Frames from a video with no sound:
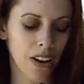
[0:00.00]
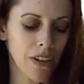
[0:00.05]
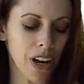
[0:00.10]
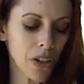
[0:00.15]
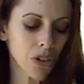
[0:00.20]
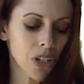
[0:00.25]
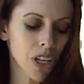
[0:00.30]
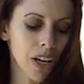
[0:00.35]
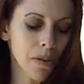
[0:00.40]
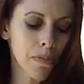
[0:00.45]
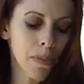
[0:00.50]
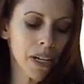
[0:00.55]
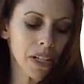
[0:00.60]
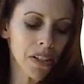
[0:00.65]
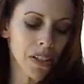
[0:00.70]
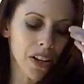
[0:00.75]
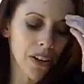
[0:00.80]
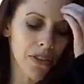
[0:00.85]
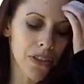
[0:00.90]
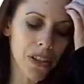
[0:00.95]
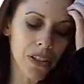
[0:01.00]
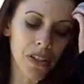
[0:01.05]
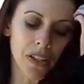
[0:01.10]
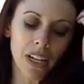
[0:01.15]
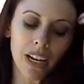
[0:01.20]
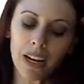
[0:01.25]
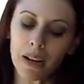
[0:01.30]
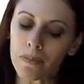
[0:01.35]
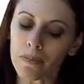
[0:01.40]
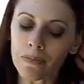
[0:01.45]
I've outdone myself this
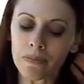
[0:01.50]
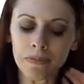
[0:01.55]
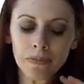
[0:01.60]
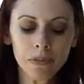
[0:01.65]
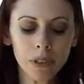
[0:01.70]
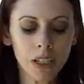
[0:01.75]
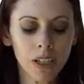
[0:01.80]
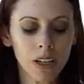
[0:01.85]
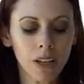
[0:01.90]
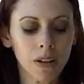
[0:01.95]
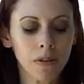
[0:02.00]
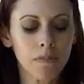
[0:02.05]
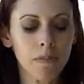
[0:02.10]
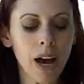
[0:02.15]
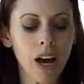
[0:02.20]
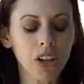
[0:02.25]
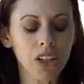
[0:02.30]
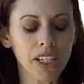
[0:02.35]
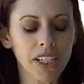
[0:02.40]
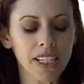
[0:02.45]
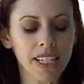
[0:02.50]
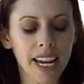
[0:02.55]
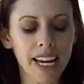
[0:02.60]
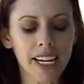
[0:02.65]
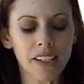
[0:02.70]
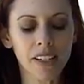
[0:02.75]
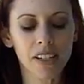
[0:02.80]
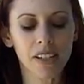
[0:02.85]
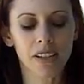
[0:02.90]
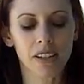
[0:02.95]
time,
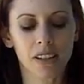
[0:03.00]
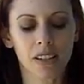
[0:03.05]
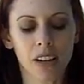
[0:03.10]
malcontent,